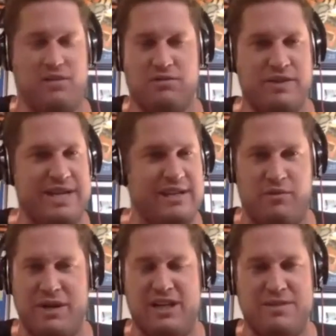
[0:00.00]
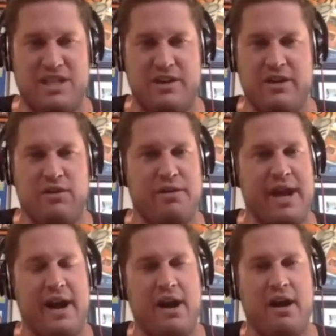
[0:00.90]
read read the material
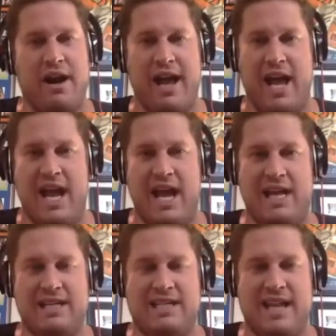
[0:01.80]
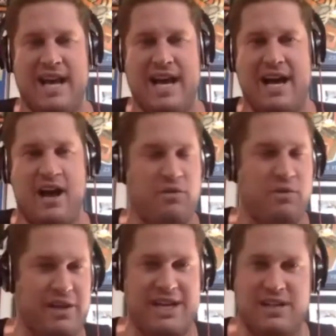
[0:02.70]
there, and uh, are
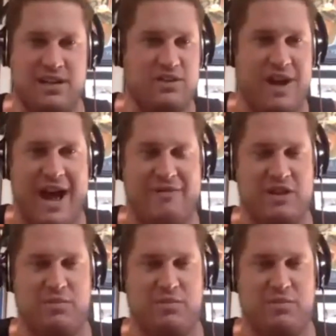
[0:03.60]
really into the draft.